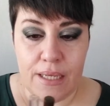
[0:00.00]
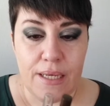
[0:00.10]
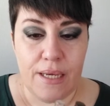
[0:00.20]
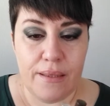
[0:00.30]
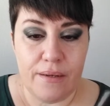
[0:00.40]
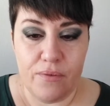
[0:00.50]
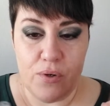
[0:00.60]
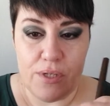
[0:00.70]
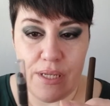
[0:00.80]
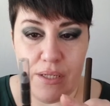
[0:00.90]
And then, of
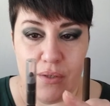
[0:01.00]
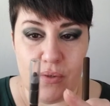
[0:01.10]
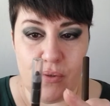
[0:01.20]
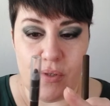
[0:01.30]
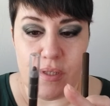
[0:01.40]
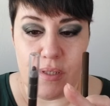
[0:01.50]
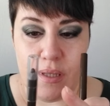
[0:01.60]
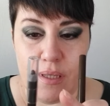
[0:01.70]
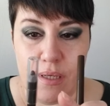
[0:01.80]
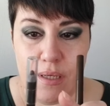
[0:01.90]
course, I used
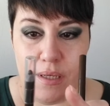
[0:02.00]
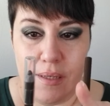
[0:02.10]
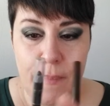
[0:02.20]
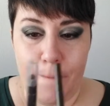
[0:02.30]
the